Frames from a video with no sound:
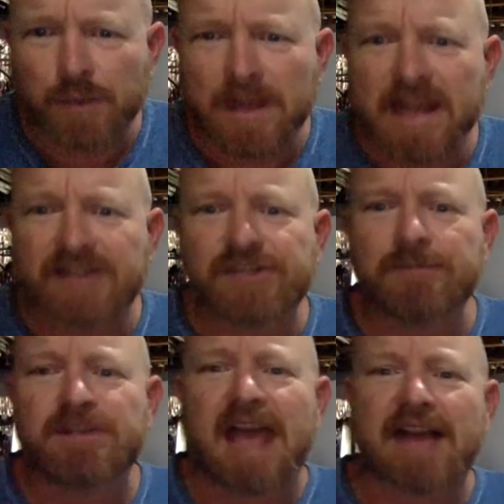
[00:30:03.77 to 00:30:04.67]
we need some
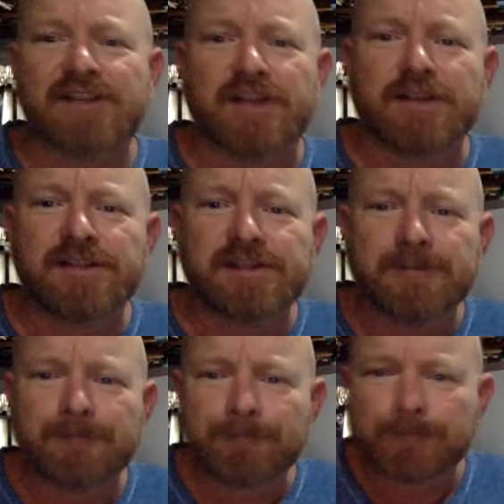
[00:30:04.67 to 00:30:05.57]
Texans,
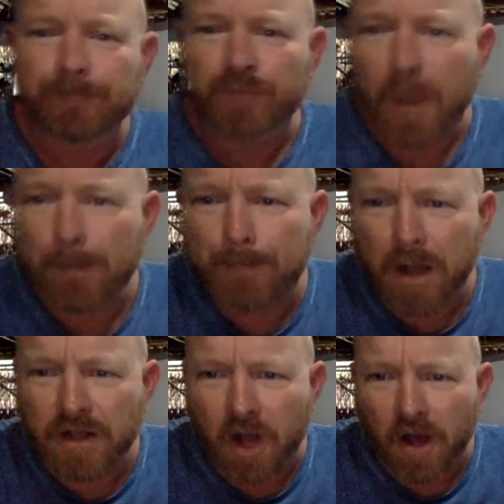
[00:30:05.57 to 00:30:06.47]

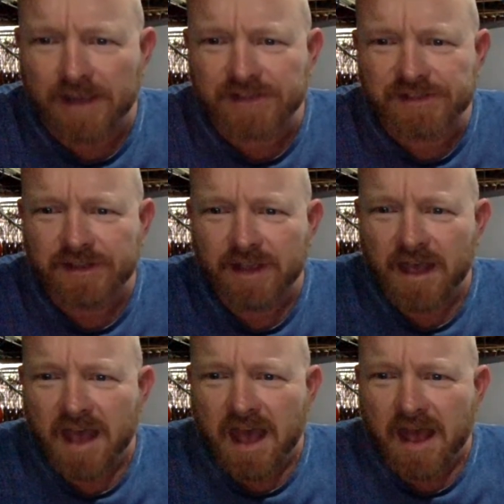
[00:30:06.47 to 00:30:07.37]
Buckeyes,
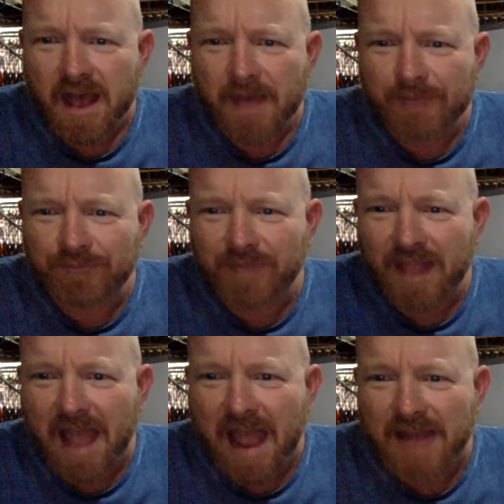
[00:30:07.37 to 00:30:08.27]

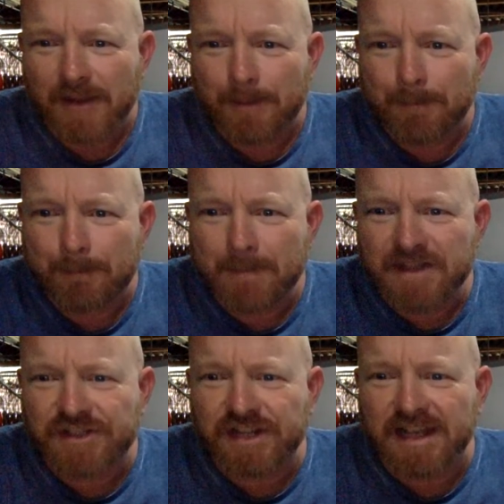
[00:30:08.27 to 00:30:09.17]
and
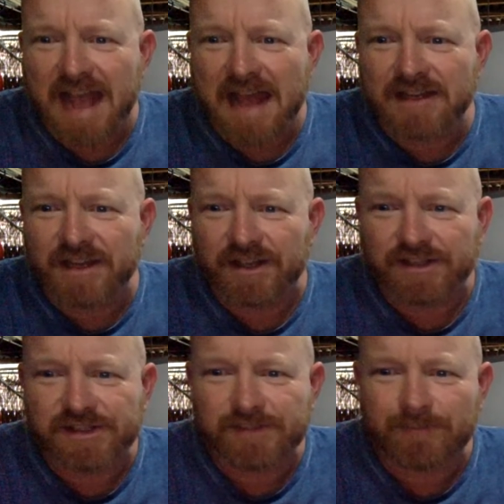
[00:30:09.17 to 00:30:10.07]

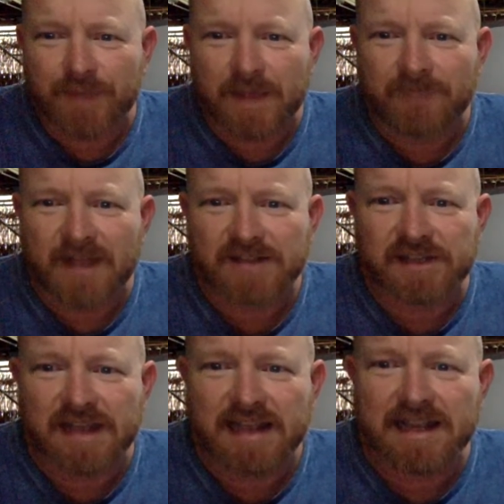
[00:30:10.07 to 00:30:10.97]
Michiganders in
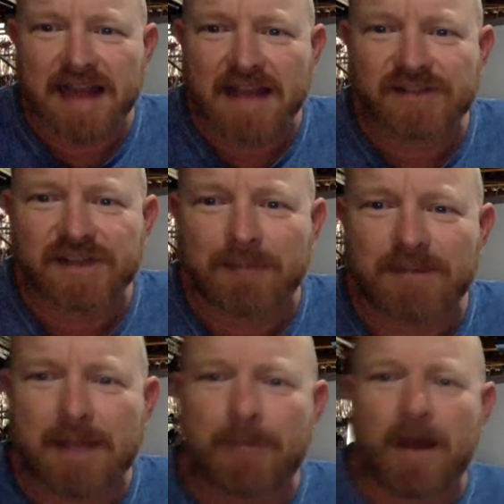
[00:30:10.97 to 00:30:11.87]
Vasiliki next
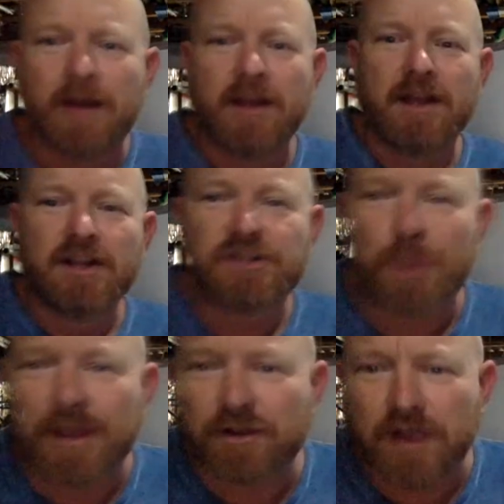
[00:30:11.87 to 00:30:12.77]
September to
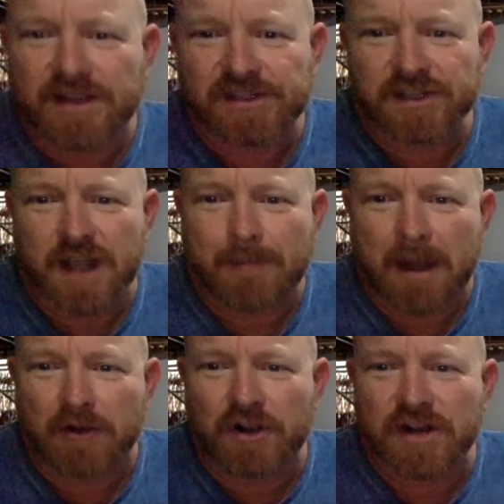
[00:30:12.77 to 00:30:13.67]
increase the
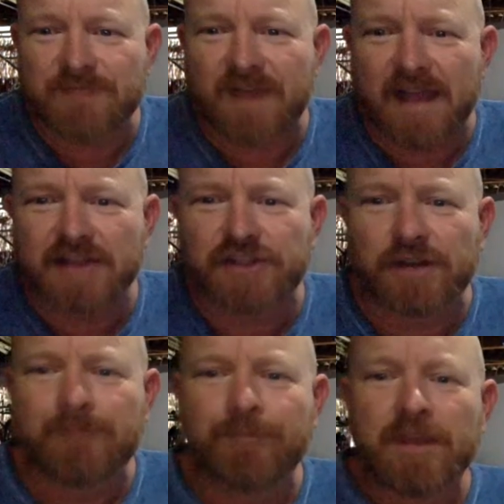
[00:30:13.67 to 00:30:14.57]
American
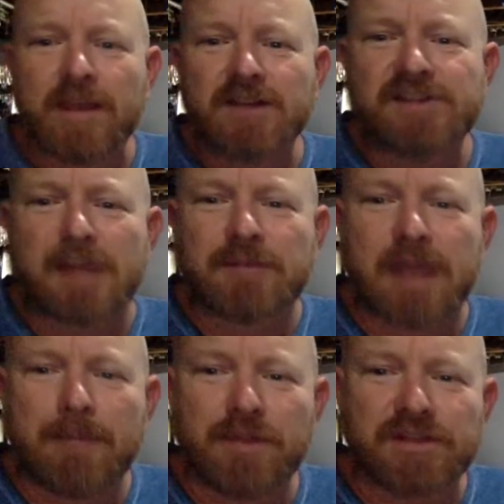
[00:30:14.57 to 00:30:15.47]
invasion.
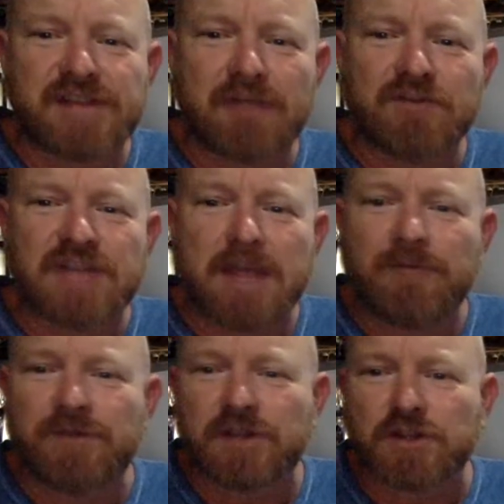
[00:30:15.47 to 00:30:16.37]
September the
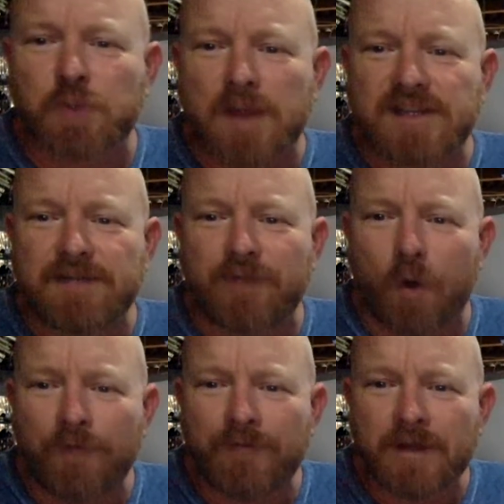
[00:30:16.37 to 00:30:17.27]
17th to the
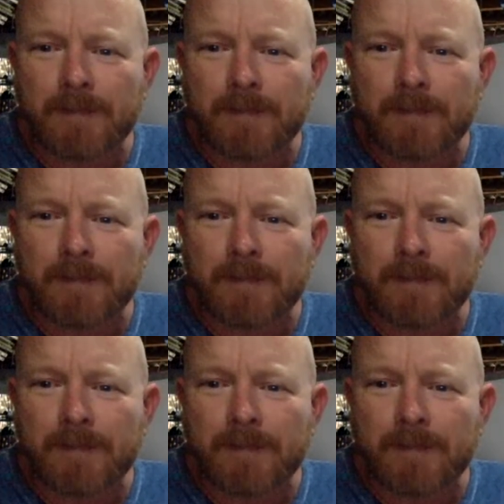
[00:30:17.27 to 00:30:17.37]
24th